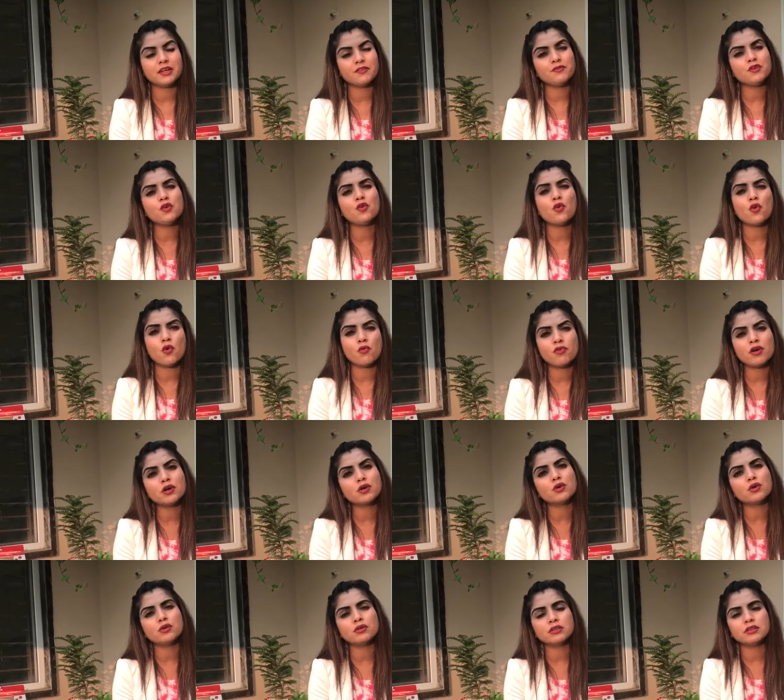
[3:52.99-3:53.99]
If you
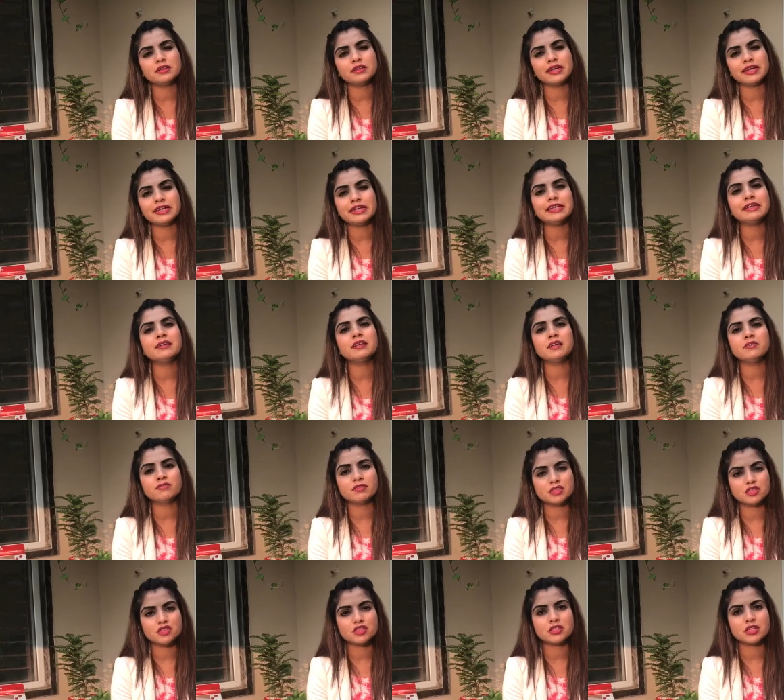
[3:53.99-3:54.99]
overcooked any green
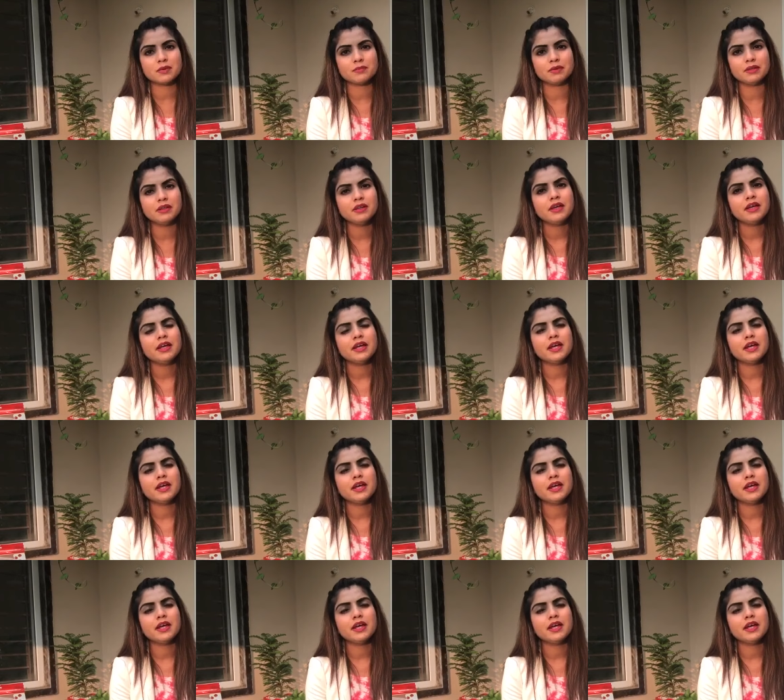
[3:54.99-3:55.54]
vegetable,